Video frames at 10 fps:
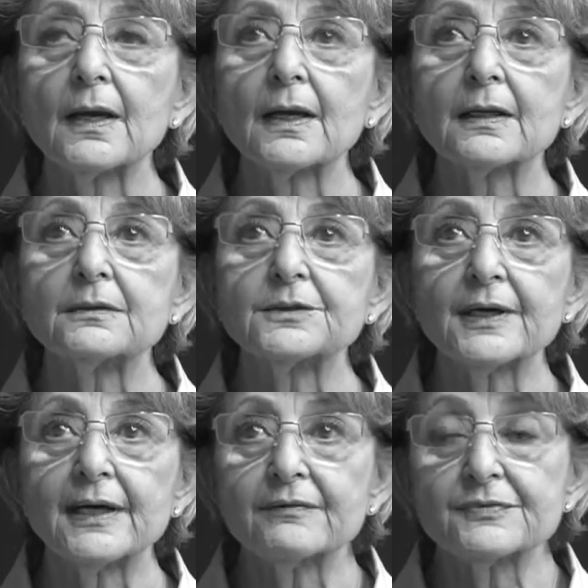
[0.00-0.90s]
and to
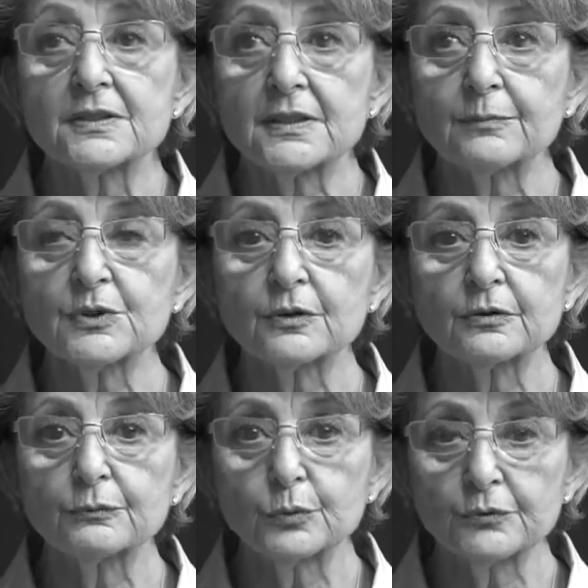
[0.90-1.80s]
have some
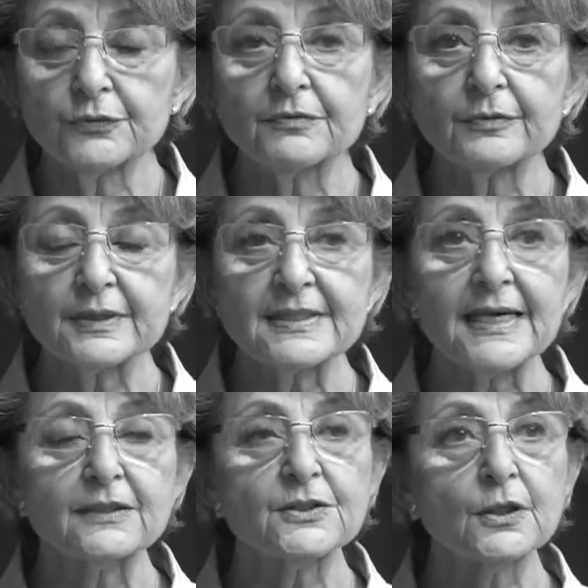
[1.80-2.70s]
sort of roof over his
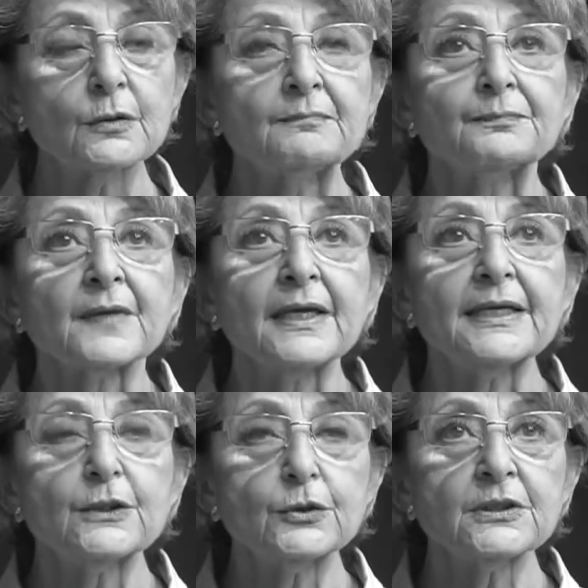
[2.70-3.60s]
head. So
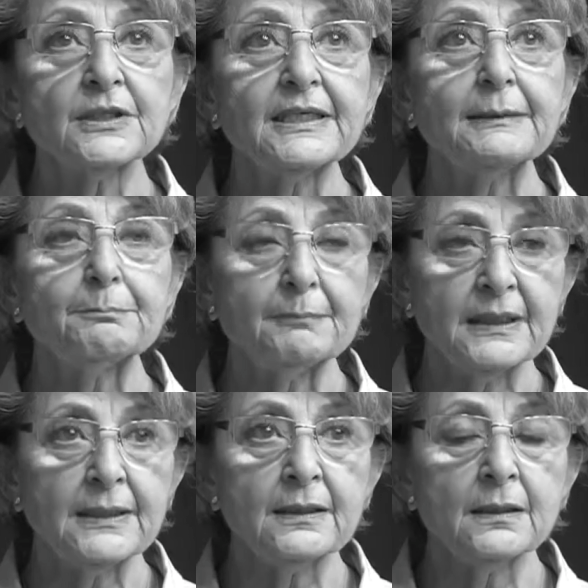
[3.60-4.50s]
he couldn't keep
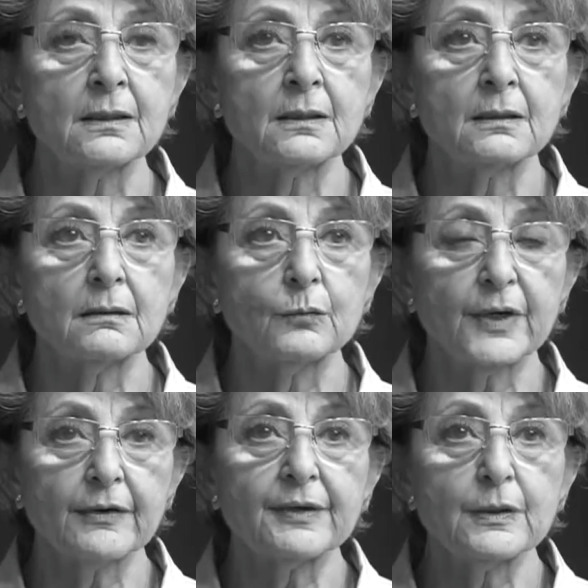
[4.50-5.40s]
me
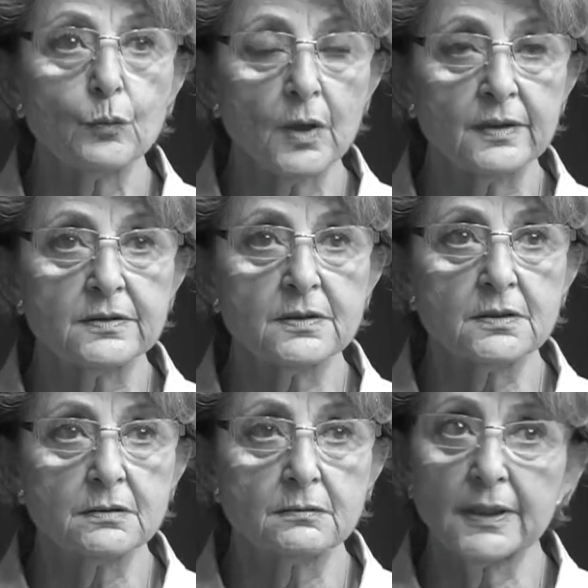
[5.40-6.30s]
where he
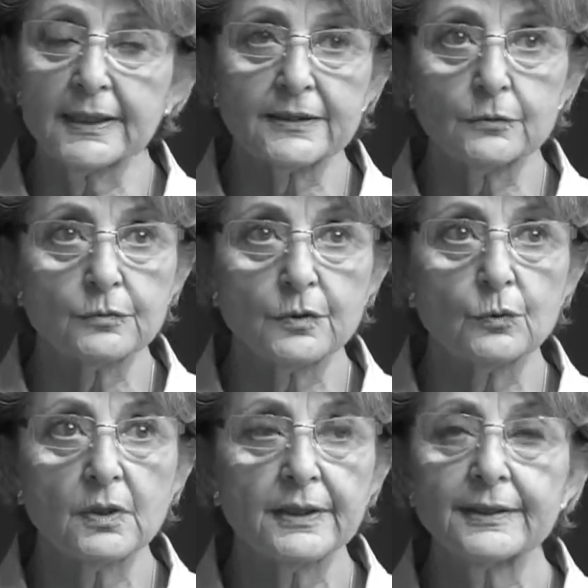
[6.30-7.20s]
was, and I don't know
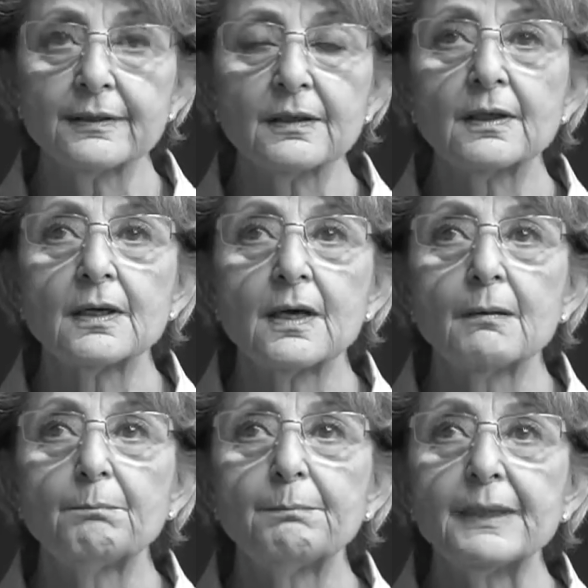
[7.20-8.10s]
why.
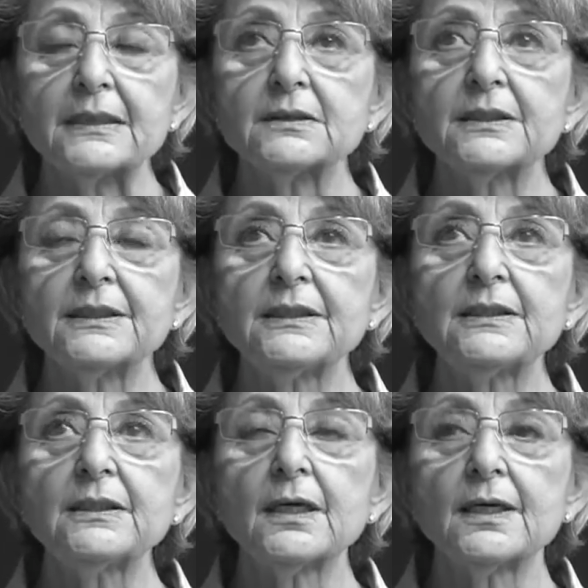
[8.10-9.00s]
But
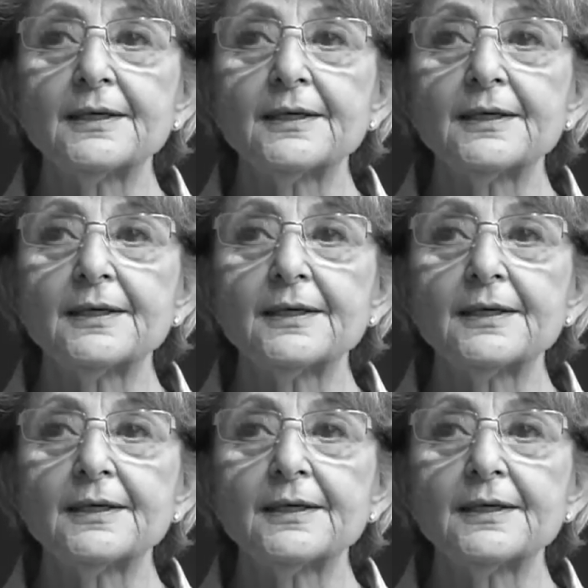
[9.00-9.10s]
he